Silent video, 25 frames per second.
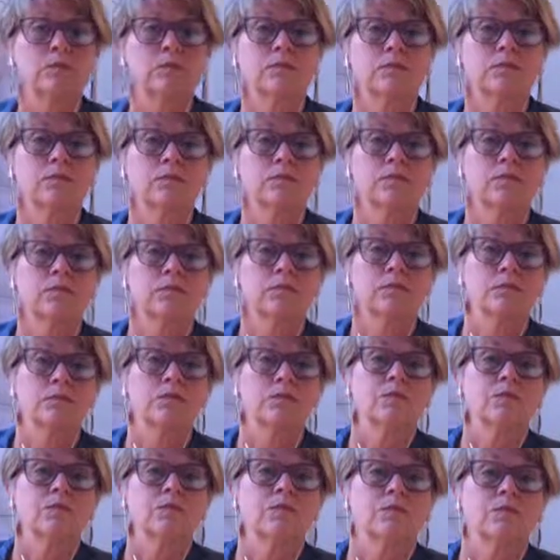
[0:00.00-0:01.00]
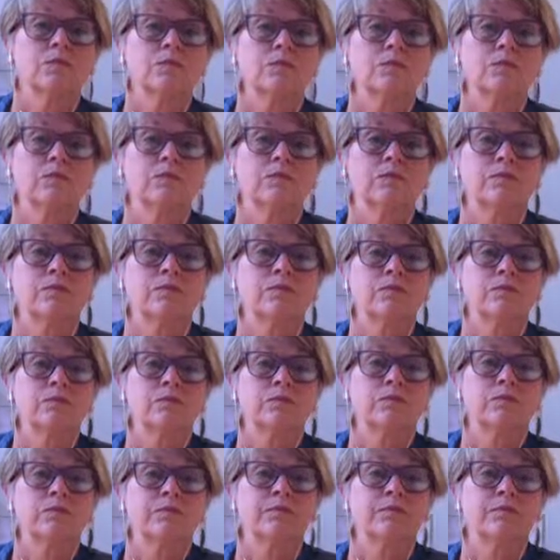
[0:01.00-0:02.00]

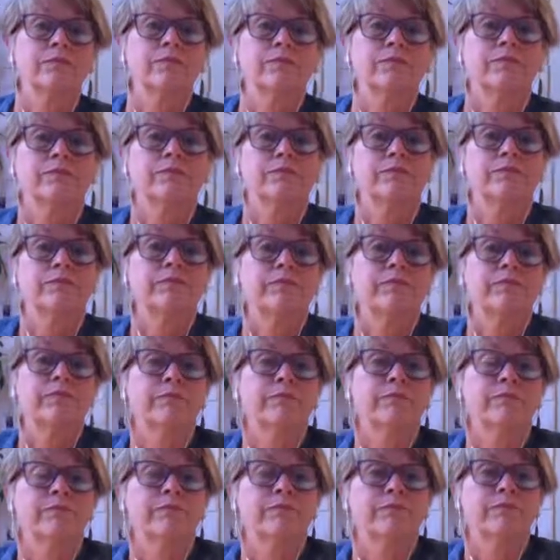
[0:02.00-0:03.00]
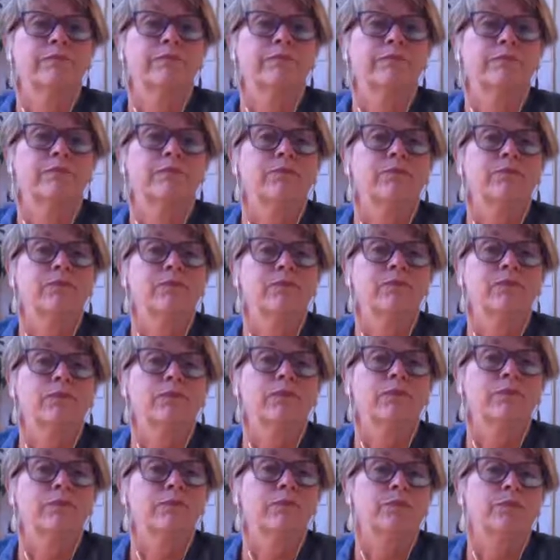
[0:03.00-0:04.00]

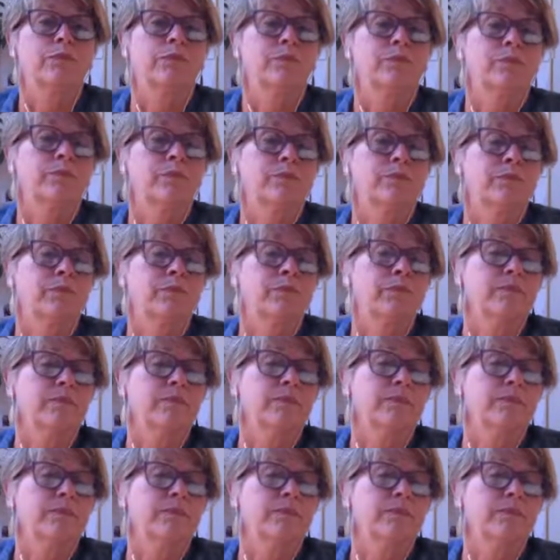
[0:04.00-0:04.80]
(silent)